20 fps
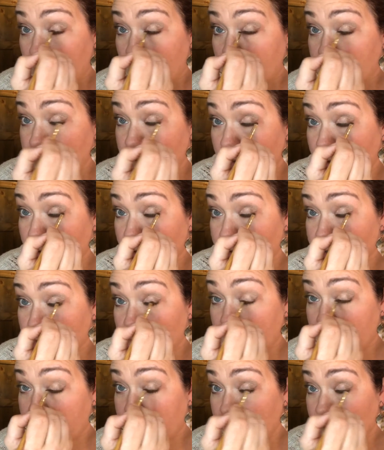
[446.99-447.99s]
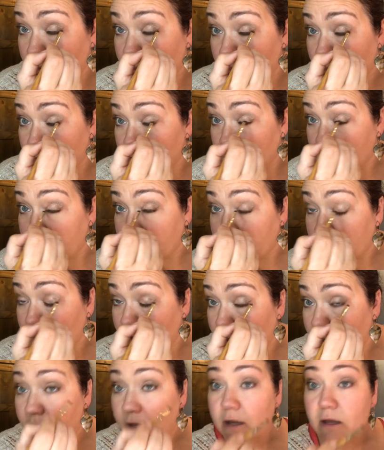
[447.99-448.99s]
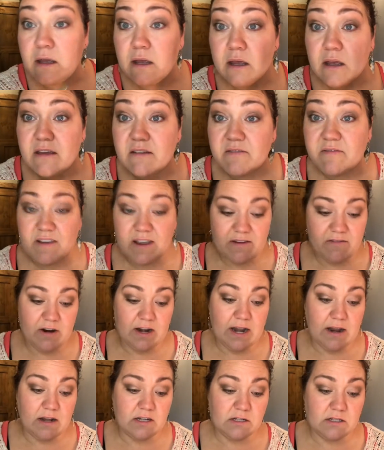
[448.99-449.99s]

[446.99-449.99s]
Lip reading: So those are my three favorite